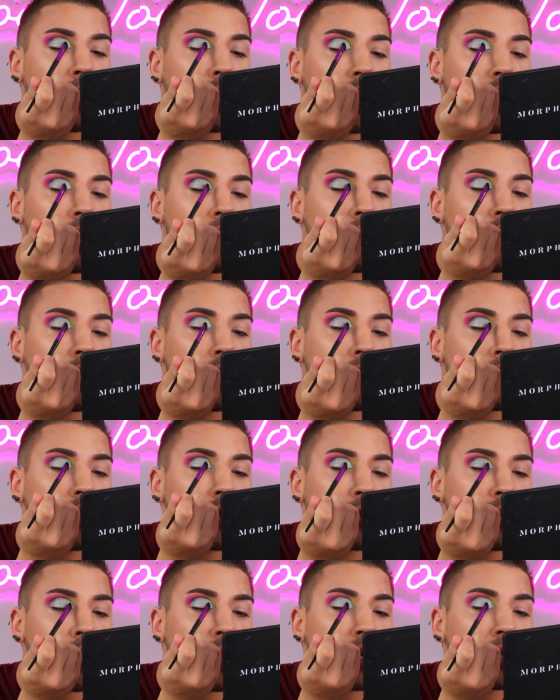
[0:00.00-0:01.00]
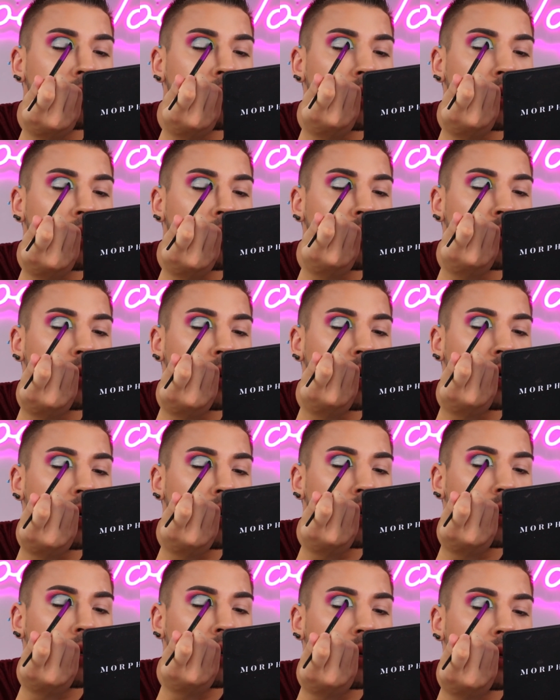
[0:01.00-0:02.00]
but it just brightens a little
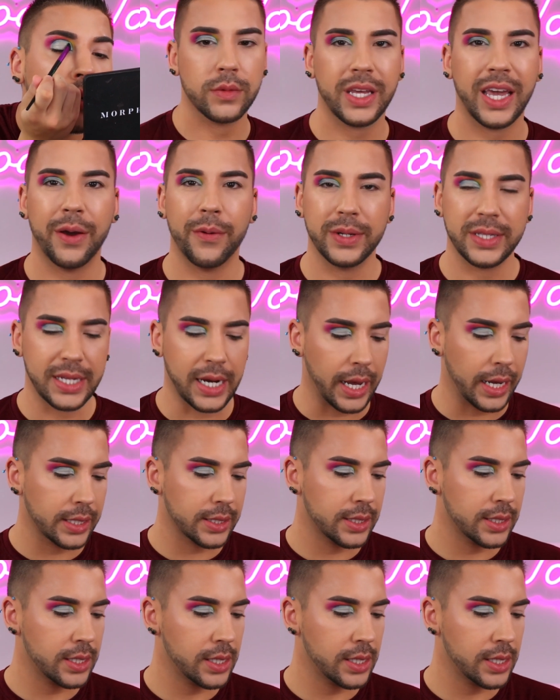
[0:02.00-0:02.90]
bit okay, what's I'm going to